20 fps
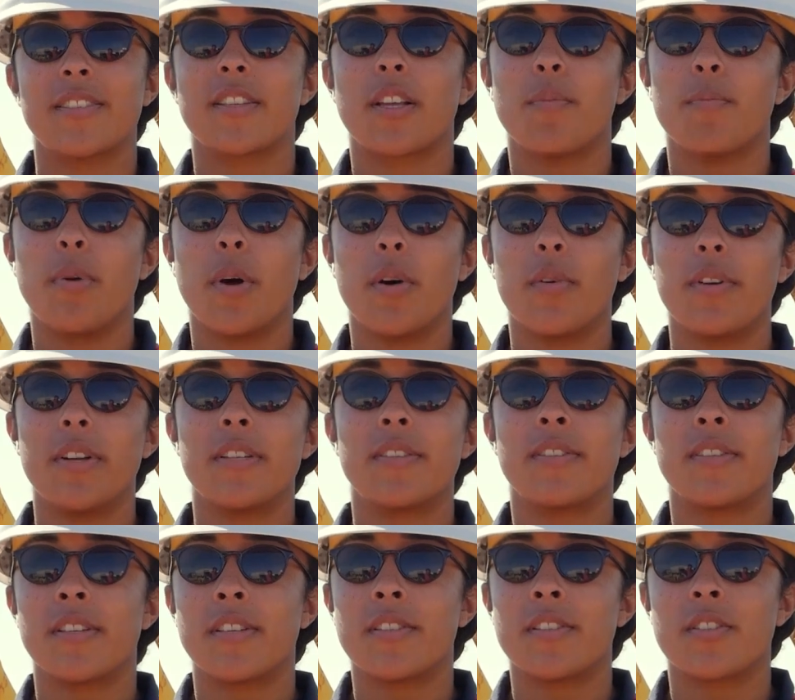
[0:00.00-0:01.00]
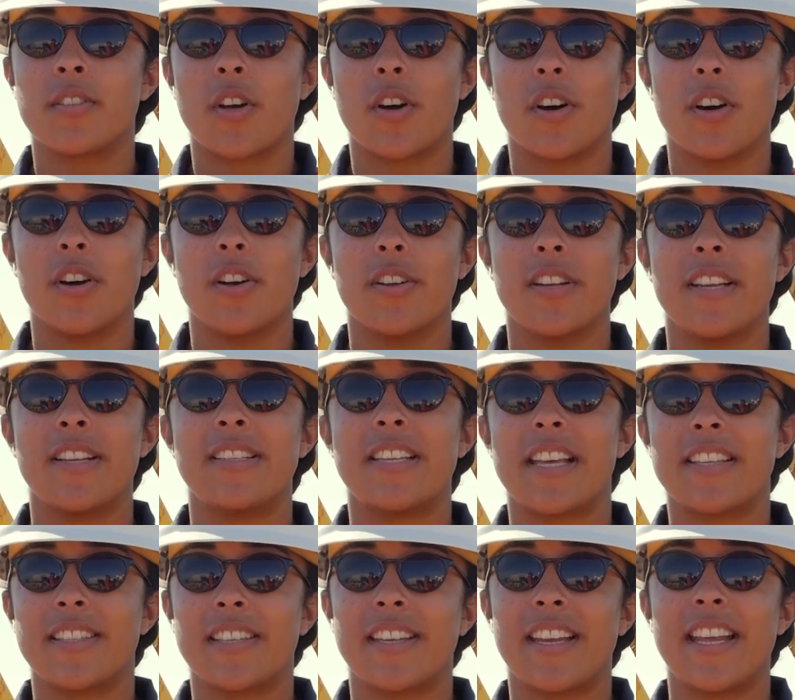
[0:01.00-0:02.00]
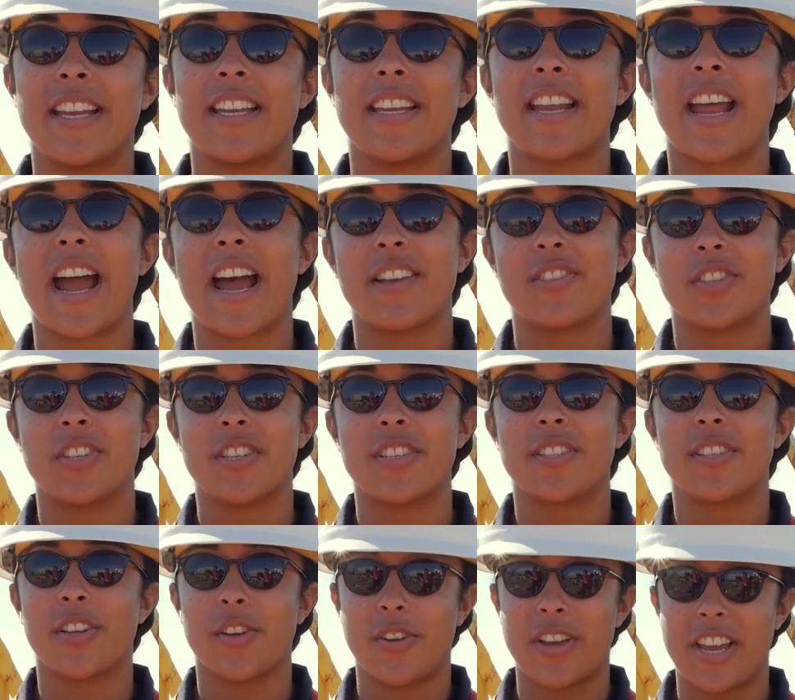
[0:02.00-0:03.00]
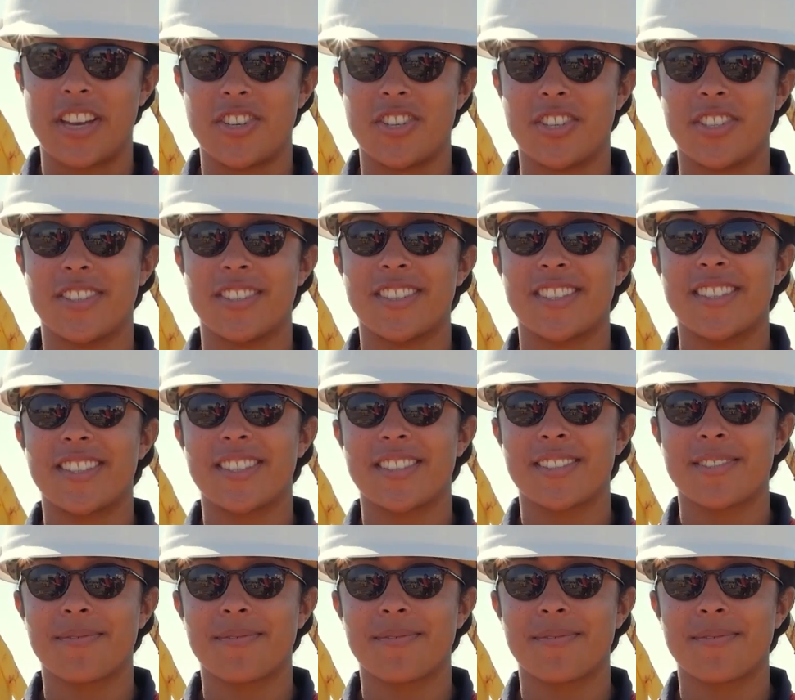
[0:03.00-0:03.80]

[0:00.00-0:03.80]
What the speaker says: components installed in designated hazardous locations.